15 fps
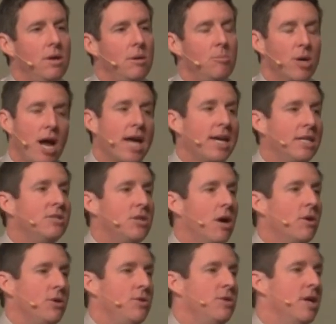But I can
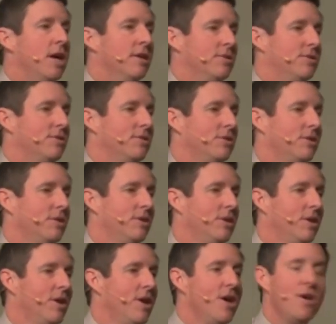tell you this,
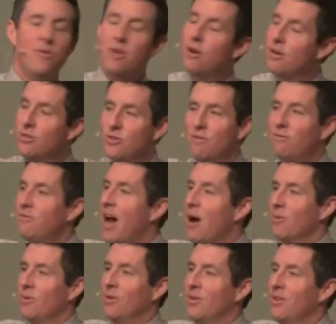there is a
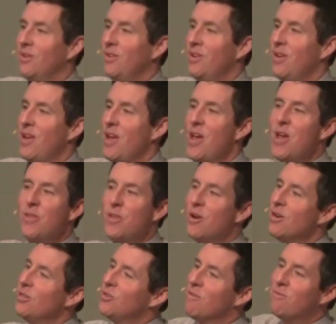fountain.
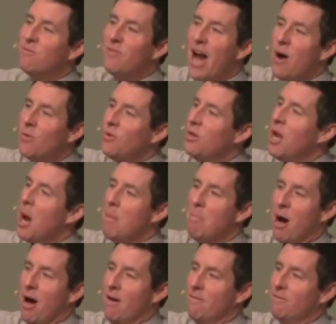There is a fountain
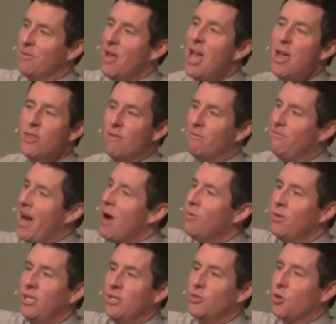above. The
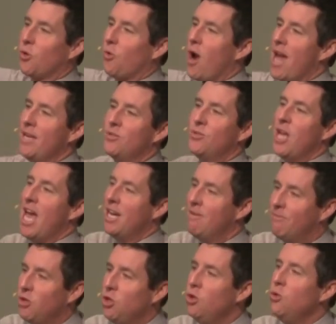fountain is Christ. And
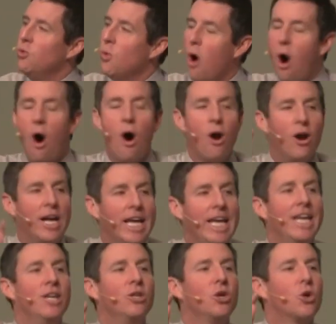if you are
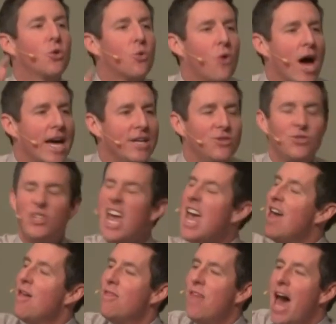in Christ,
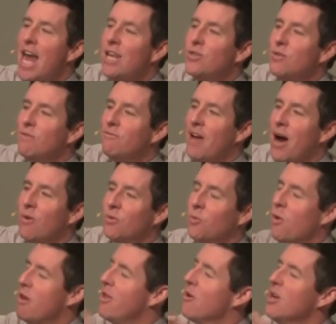that is a fountain
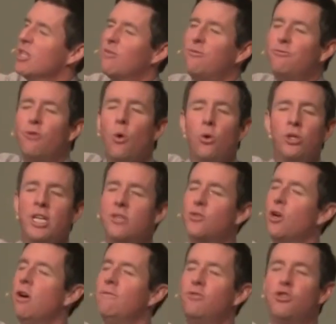where there is
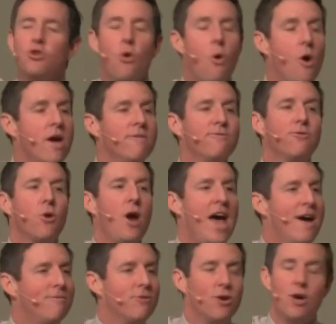fullness of joy
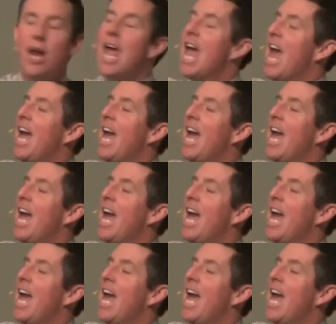forever.